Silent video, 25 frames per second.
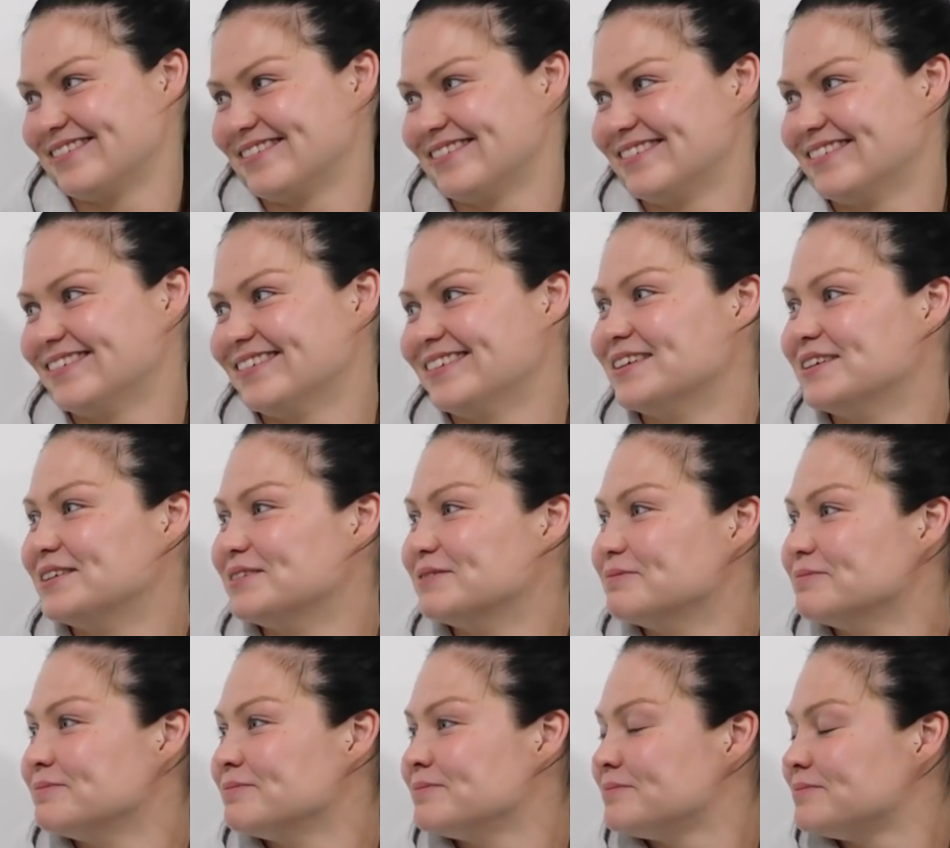
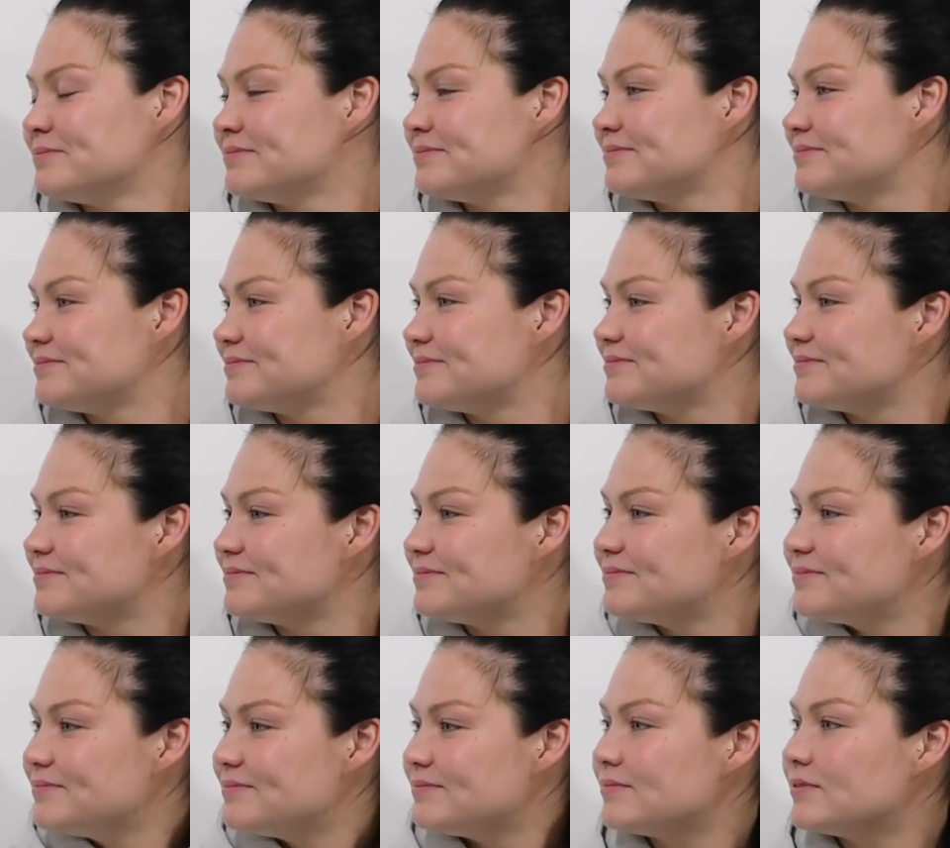
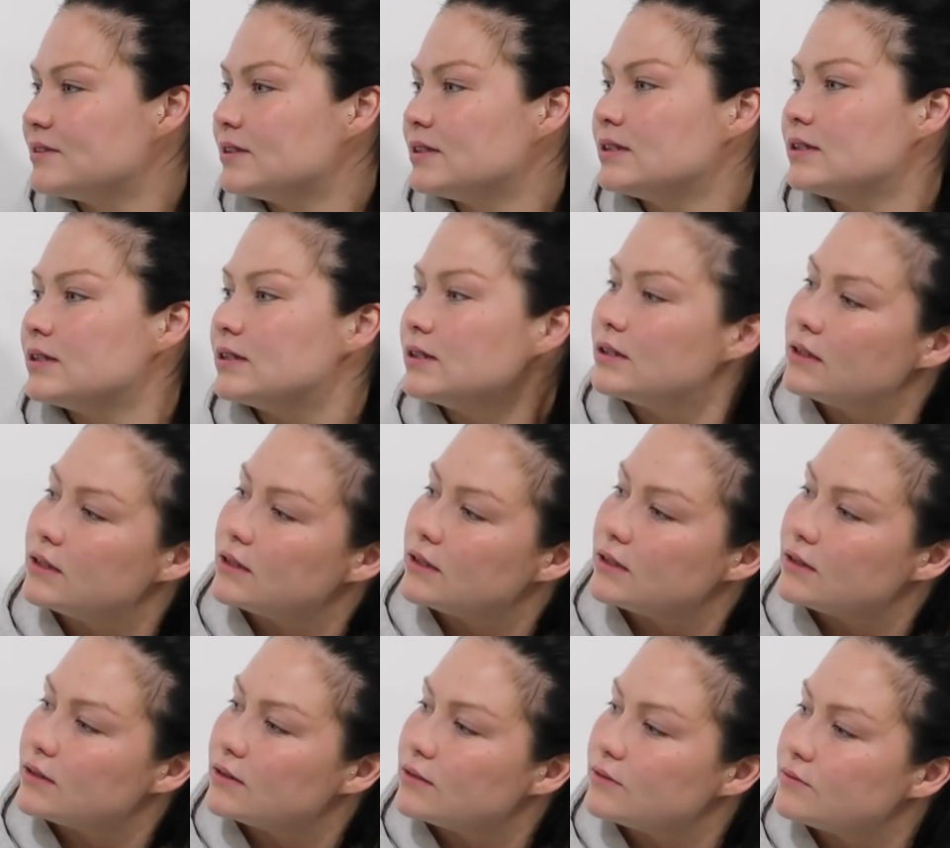
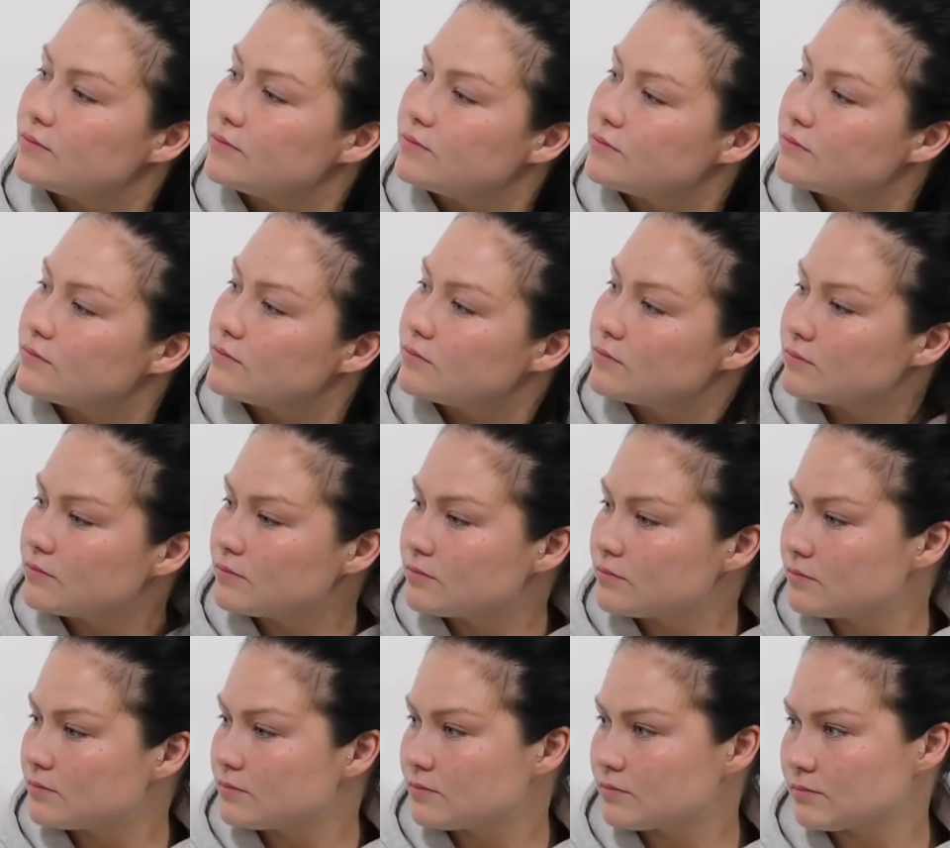
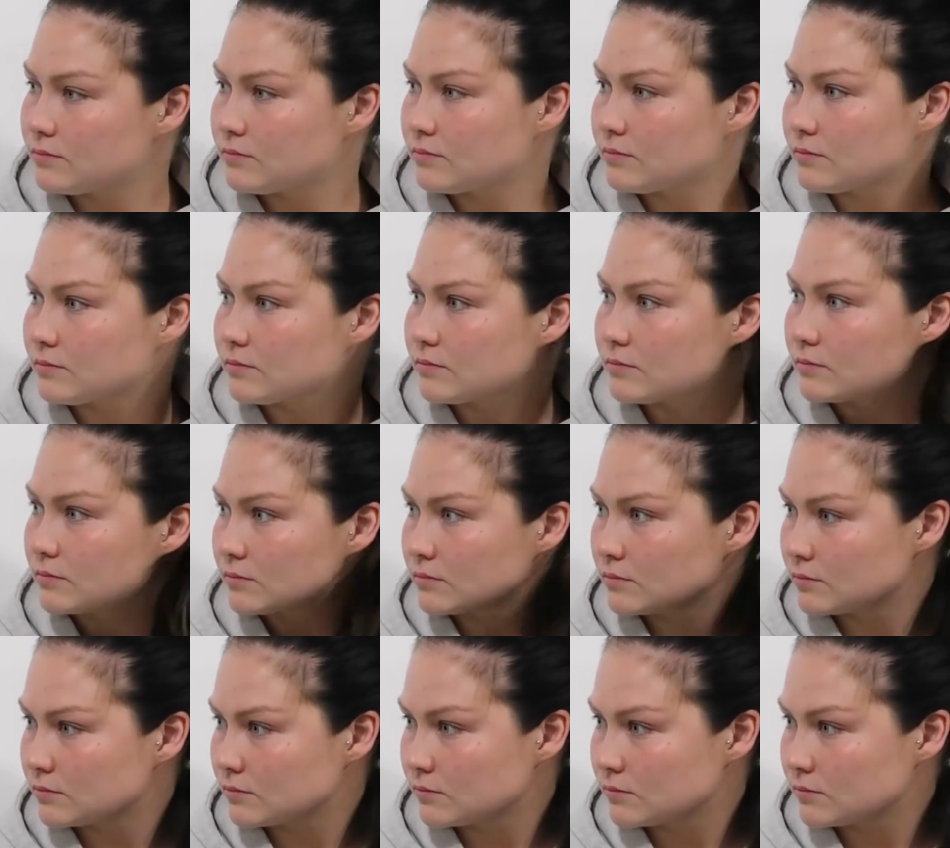No words are spoken by the person on screen.